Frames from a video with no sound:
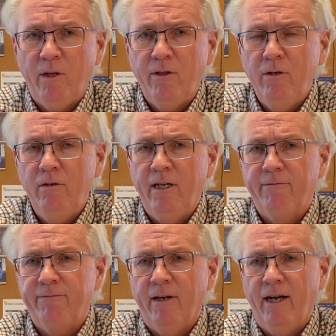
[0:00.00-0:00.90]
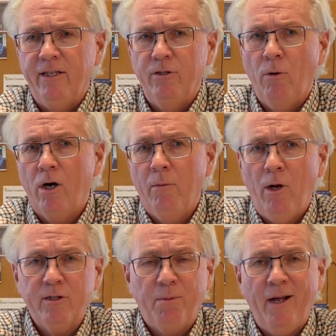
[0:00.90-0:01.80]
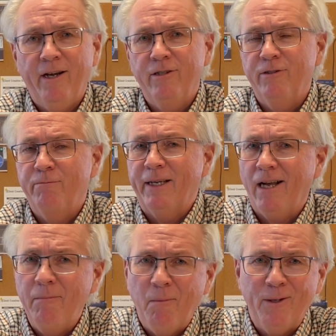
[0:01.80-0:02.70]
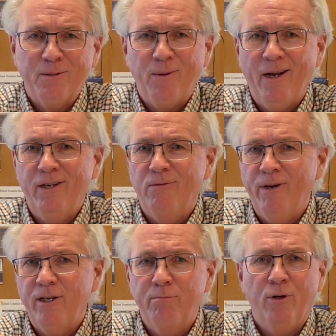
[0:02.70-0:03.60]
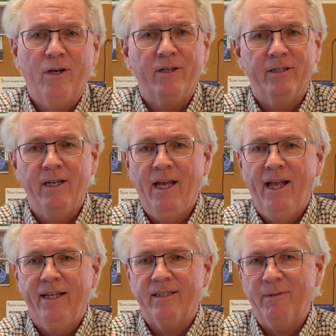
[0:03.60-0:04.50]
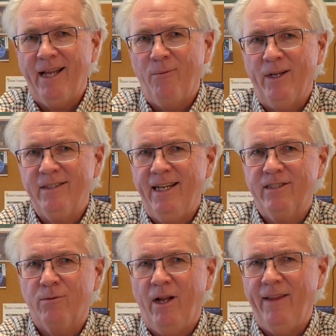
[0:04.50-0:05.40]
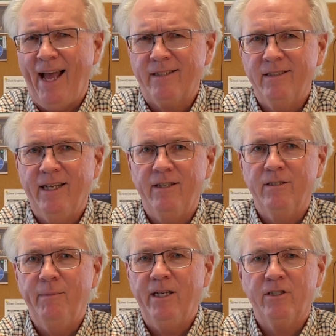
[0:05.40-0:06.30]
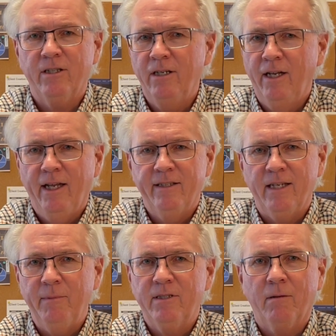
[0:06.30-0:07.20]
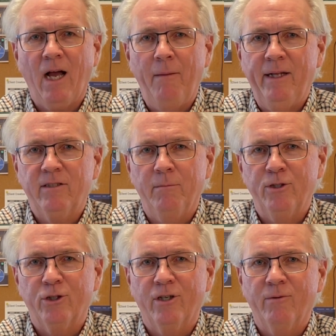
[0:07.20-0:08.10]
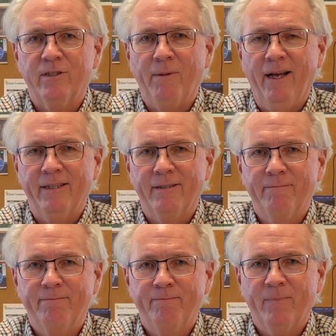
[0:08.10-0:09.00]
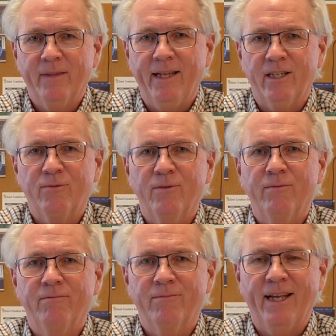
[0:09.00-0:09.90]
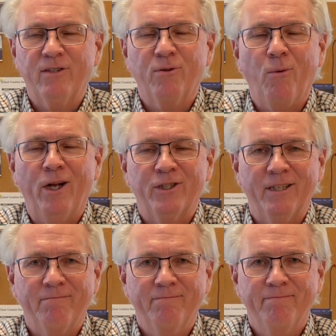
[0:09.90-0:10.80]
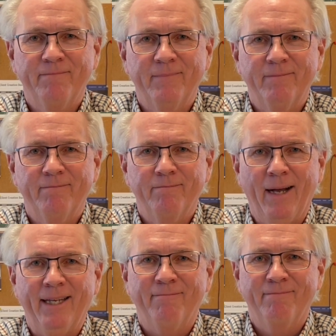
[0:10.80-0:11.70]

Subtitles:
with you, if you are a multiplier or you've become a multiplier, you've read our book, or some of that resonates around the accidental diminisher, send me some comments. I'll be sure to respond. Thanks for watching. Bye.